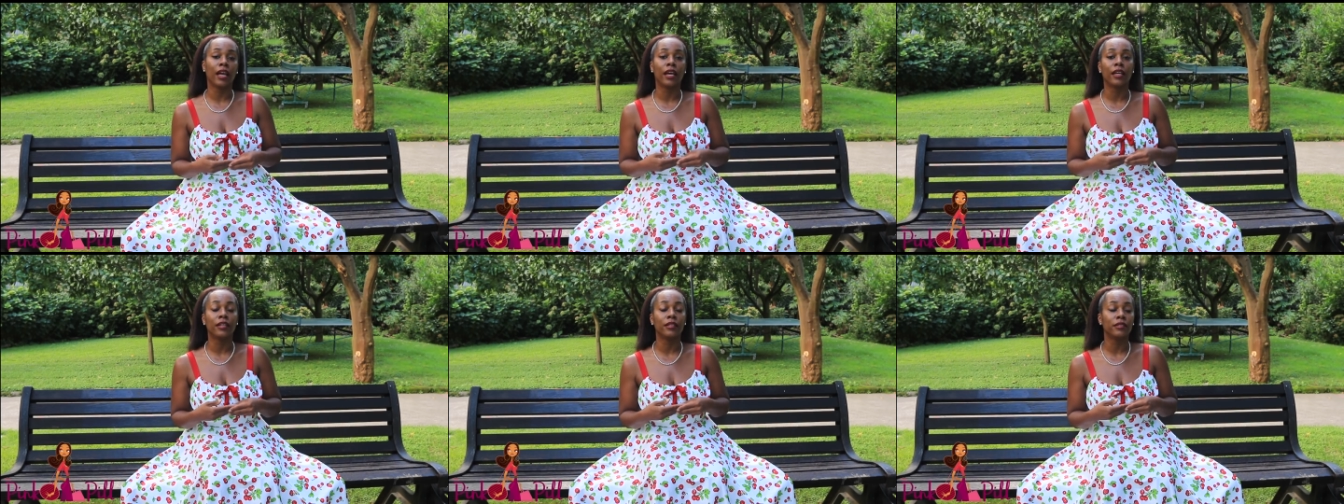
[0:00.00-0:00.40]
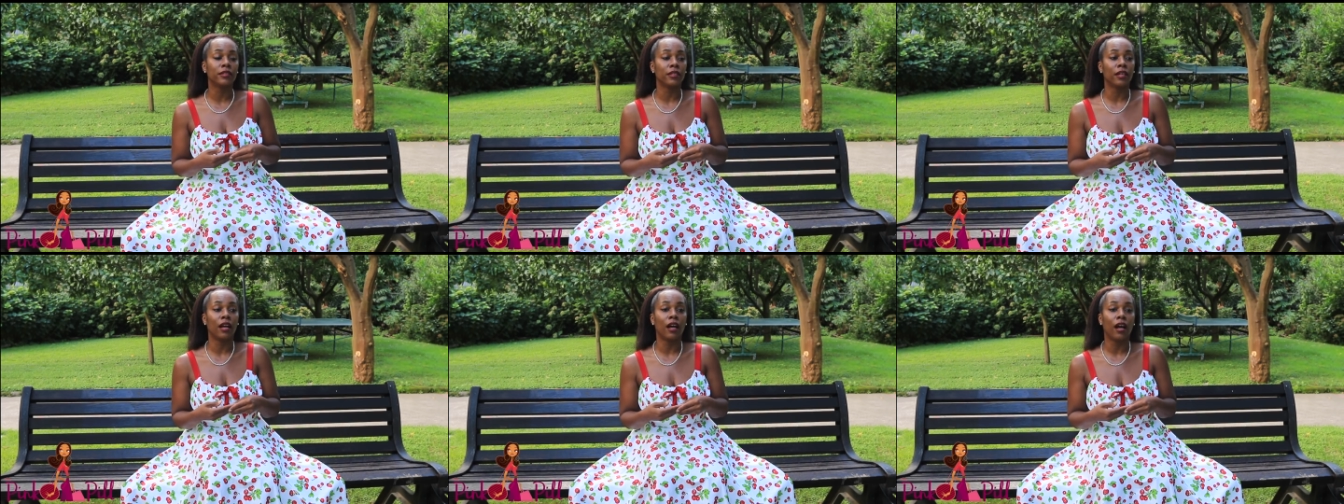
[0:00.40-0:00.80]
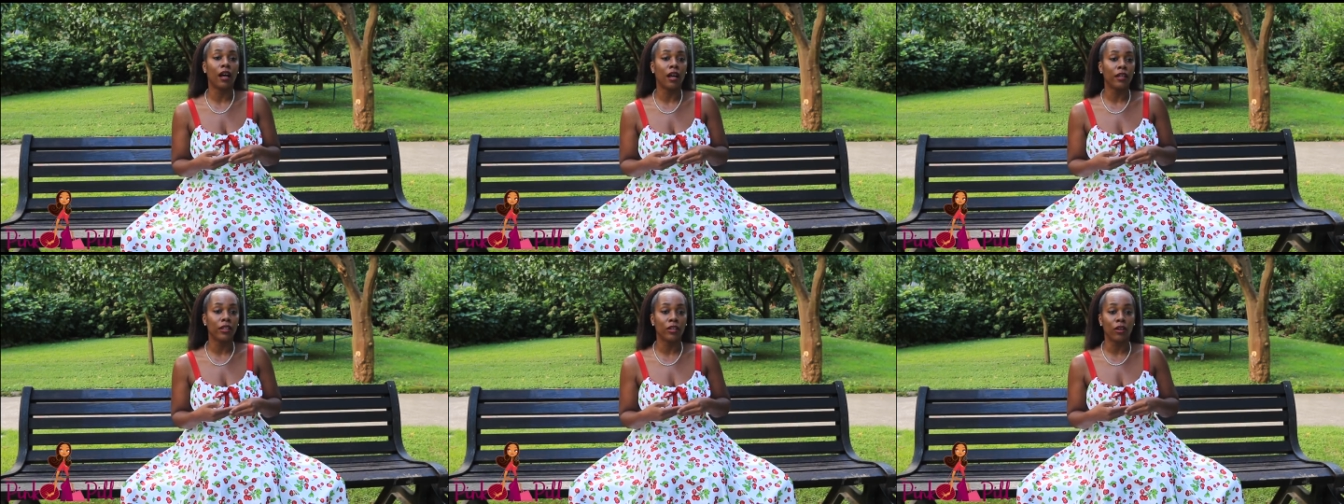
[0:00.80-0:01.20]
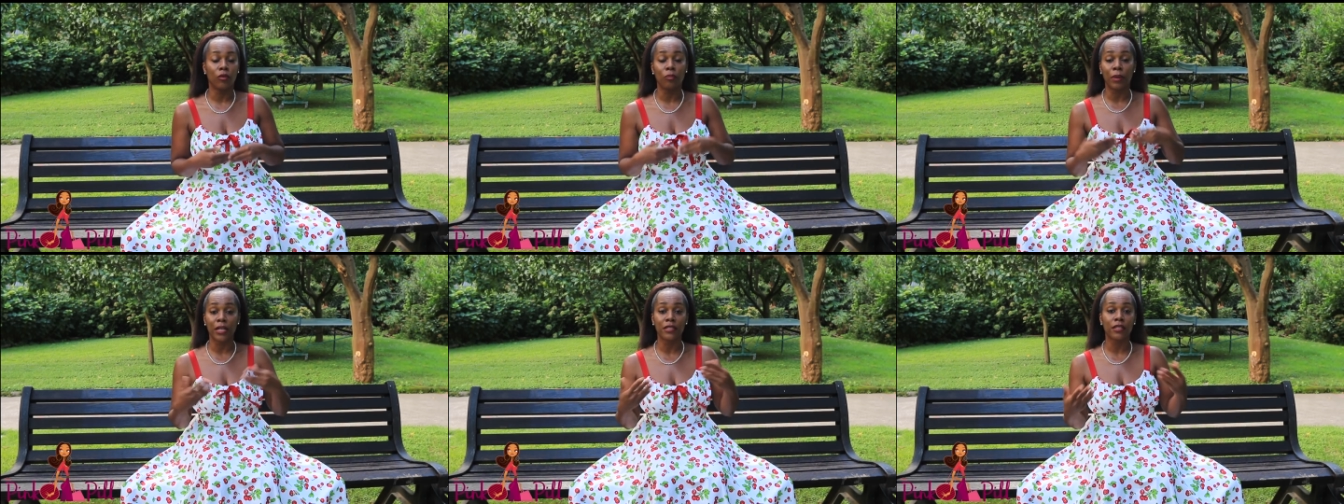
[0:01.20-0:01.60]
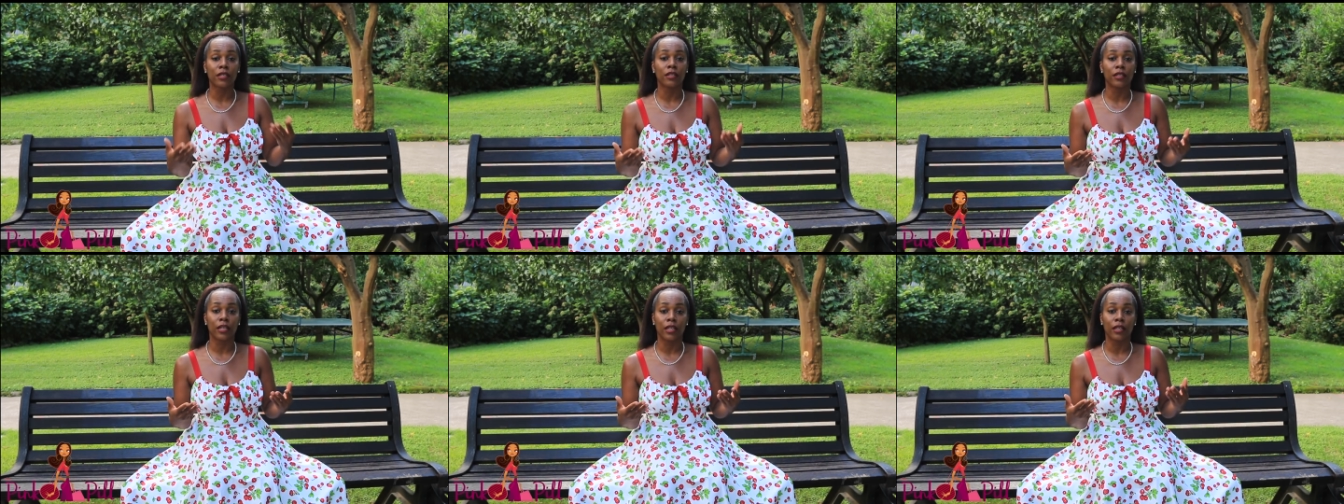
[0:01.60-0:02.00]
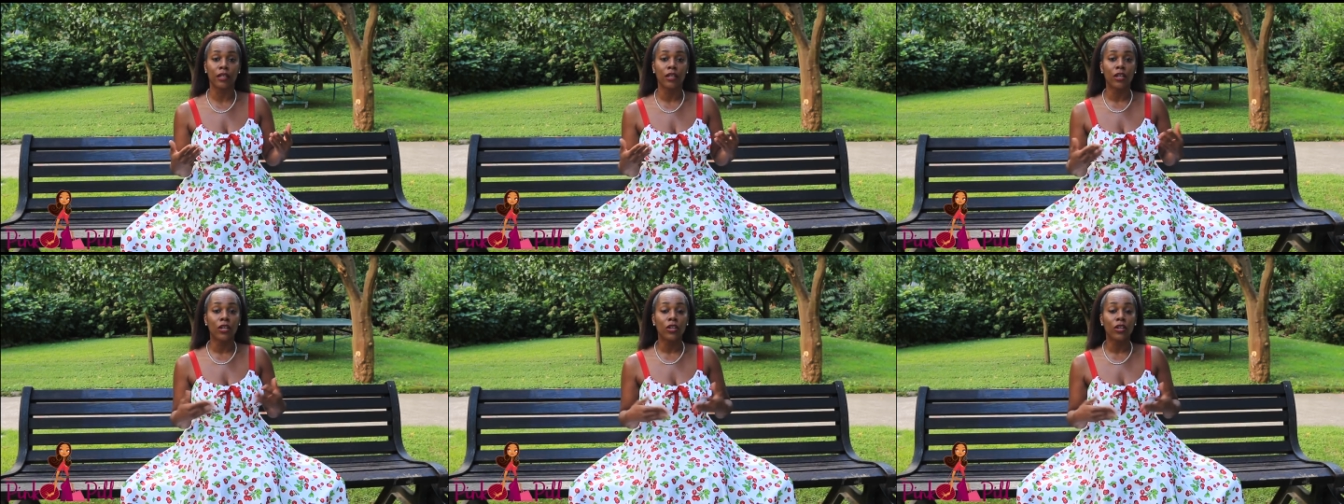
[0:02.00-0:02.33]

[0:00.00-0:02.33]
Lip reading: and you know, basically